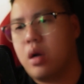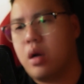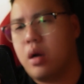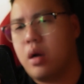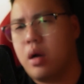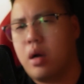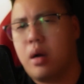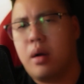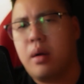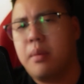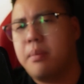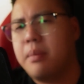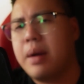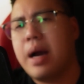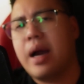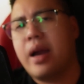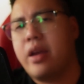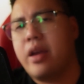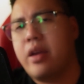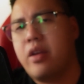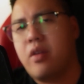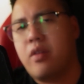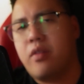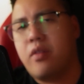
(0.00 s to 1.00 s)

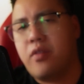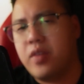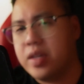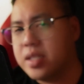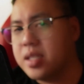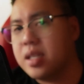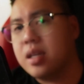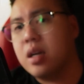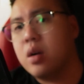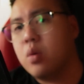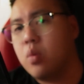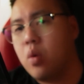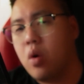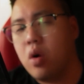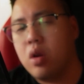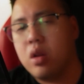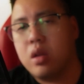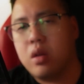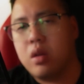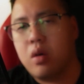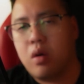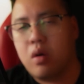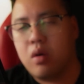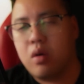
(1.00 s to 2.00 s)
my physical wallet
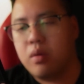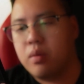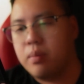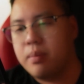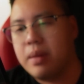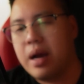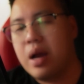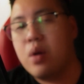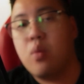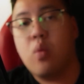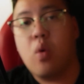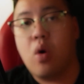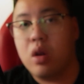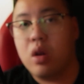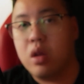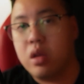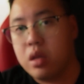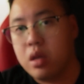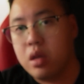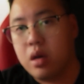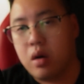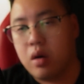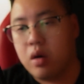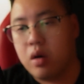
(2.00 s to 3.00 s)
or my wallet,
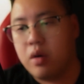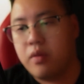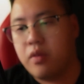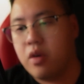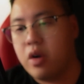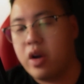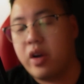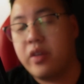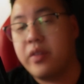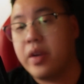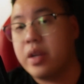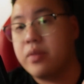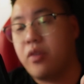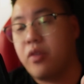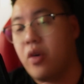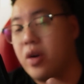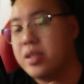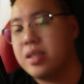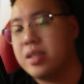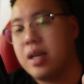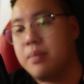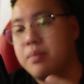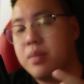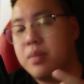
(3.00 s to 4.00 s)
or for
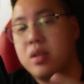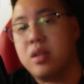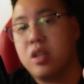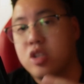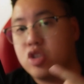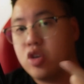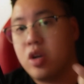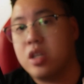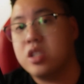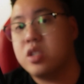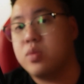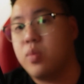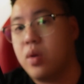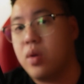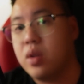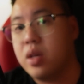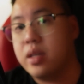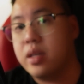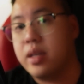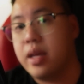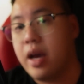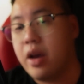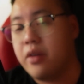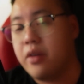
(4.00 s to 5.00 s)
example the trust wallet
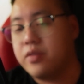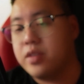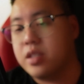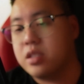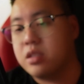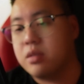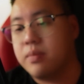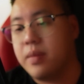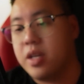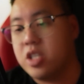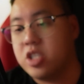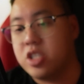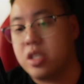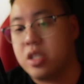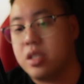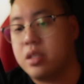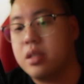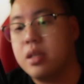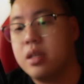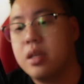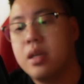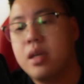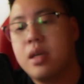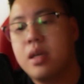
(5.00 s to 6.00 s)
that I've just mentioned.
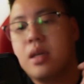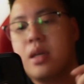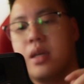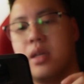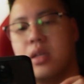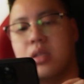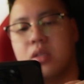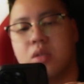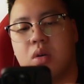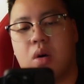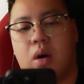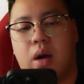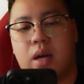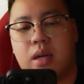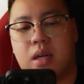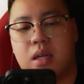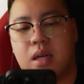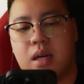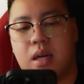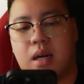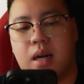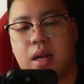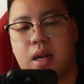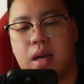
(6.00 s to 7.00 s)
So I'm gonna
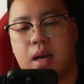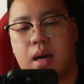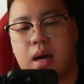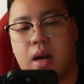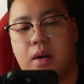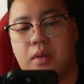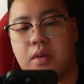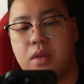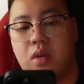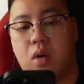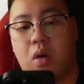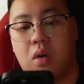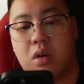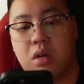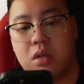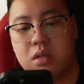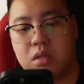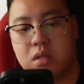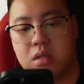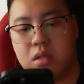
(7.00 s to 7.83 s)
click $100